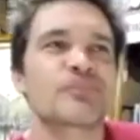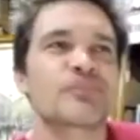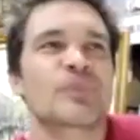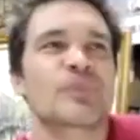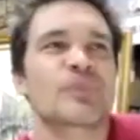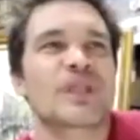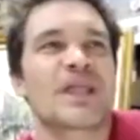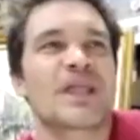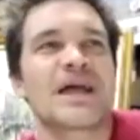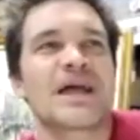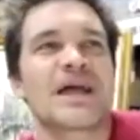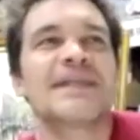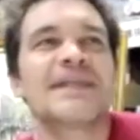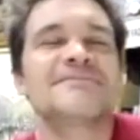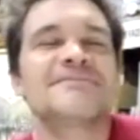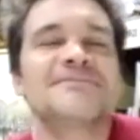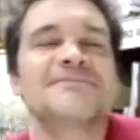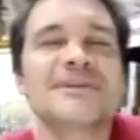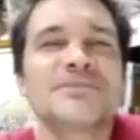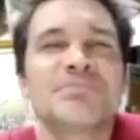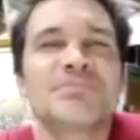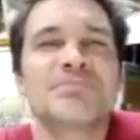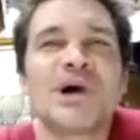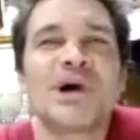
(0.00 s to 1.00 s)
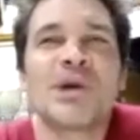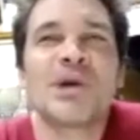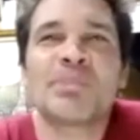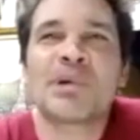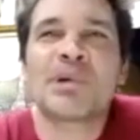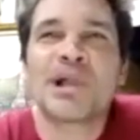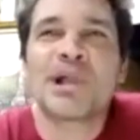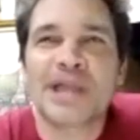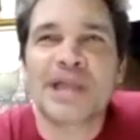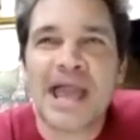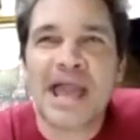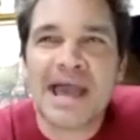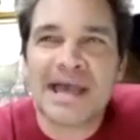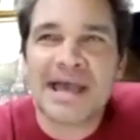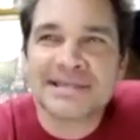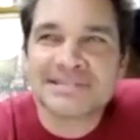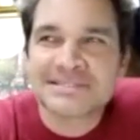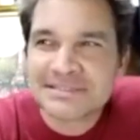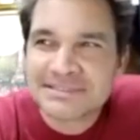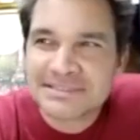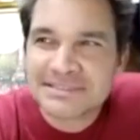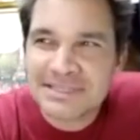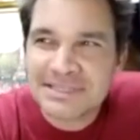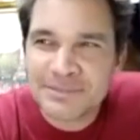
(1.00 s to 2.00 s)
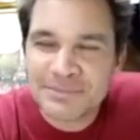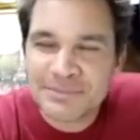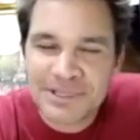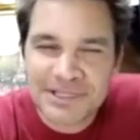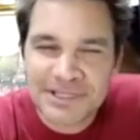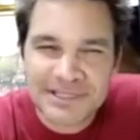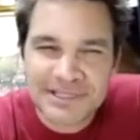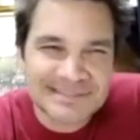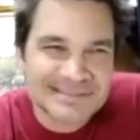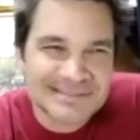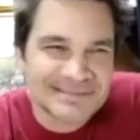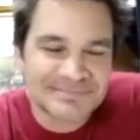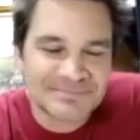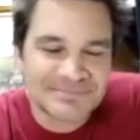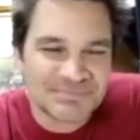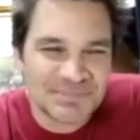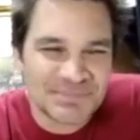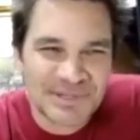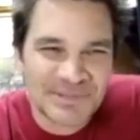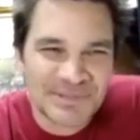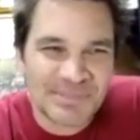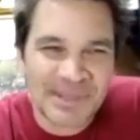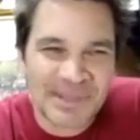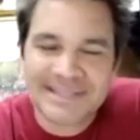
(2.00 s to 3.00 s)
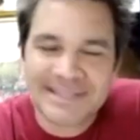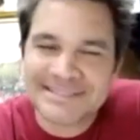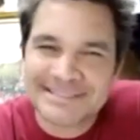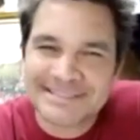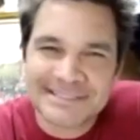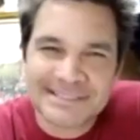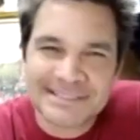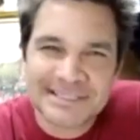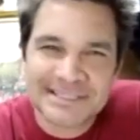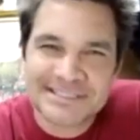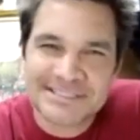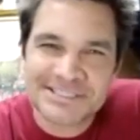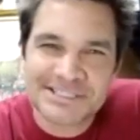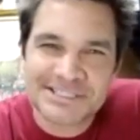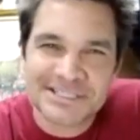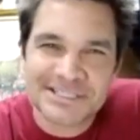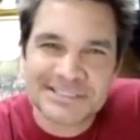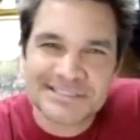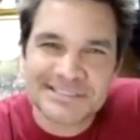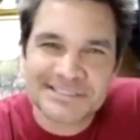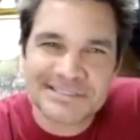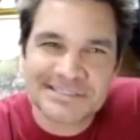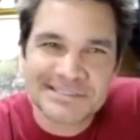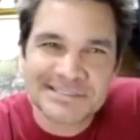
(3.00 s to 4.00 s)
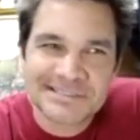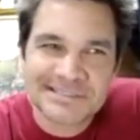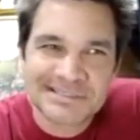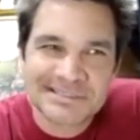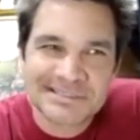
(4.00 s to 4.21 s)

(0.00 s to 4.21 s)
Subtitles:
I define pop art as, I mean, it's pretty basic. It's just